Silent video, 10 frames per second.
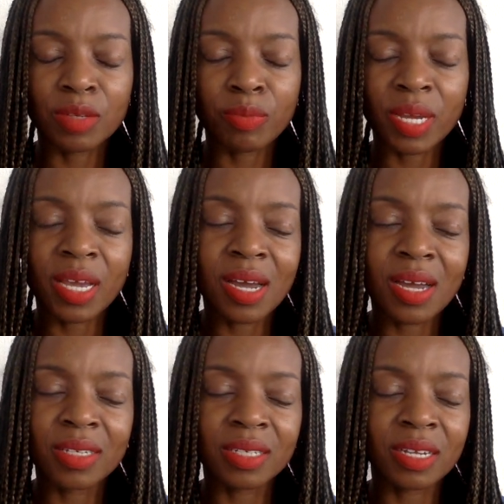my
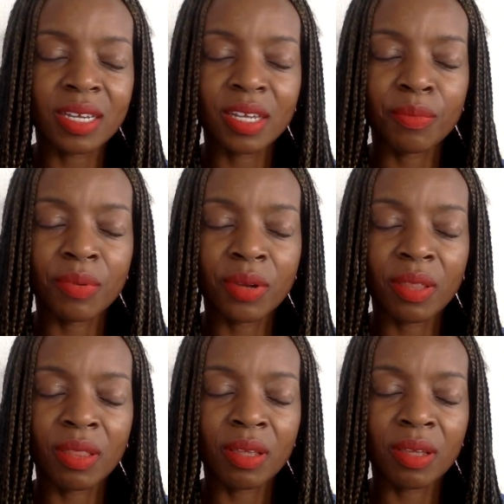eyes, and I keep
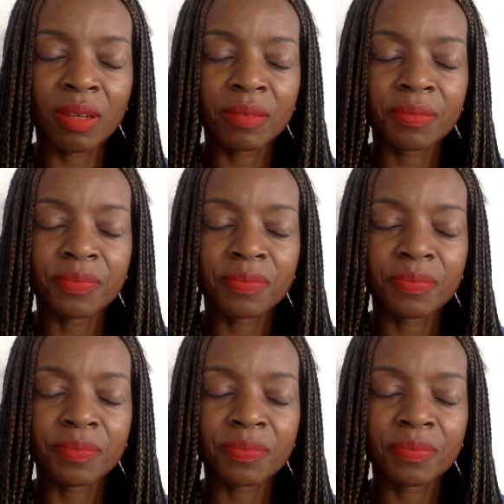breathing,